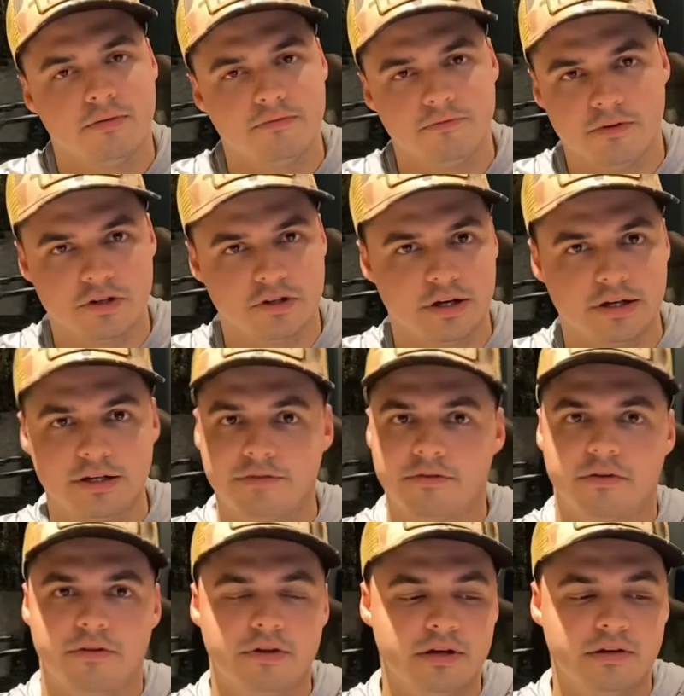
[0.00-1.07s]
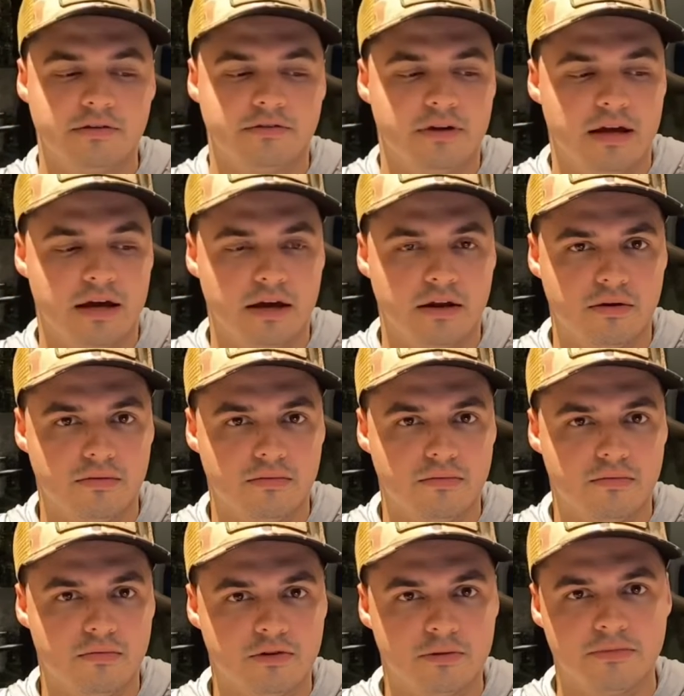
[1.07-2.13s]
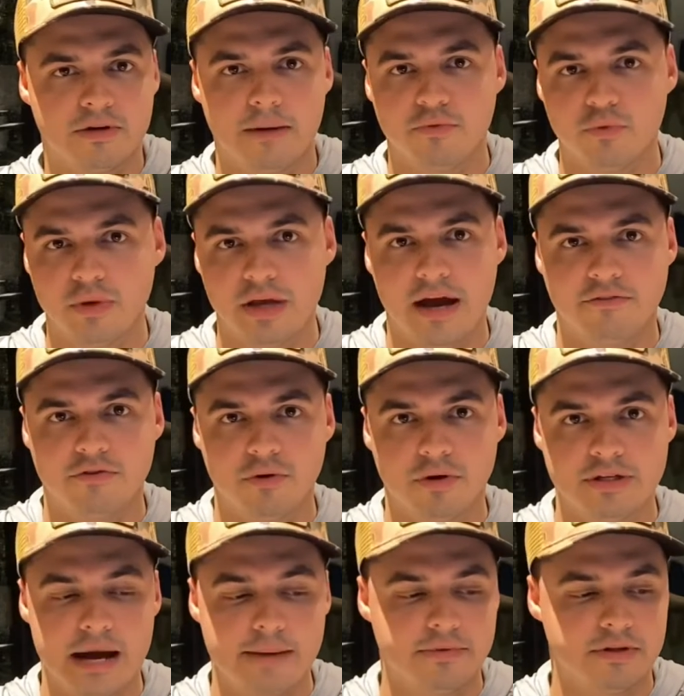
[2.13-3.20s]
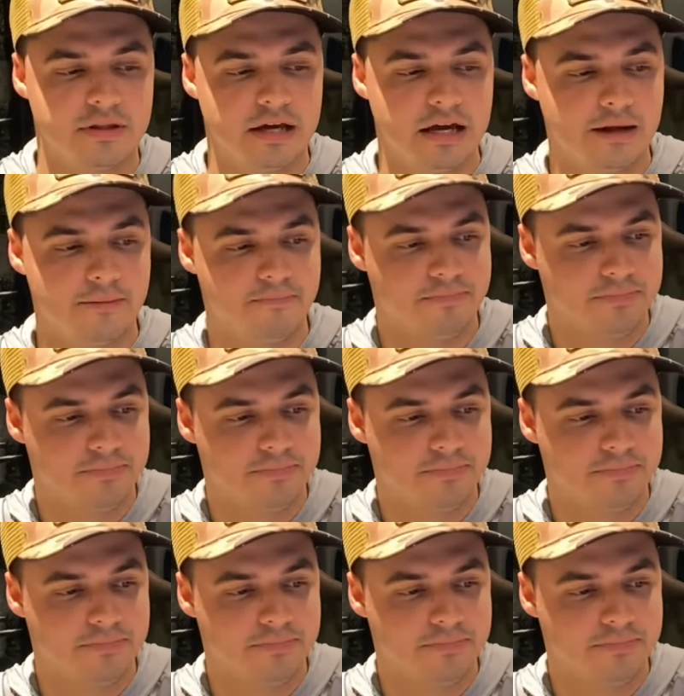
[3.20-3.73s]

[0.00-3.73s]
Fish like different things, and sometimes we have to adapt to that.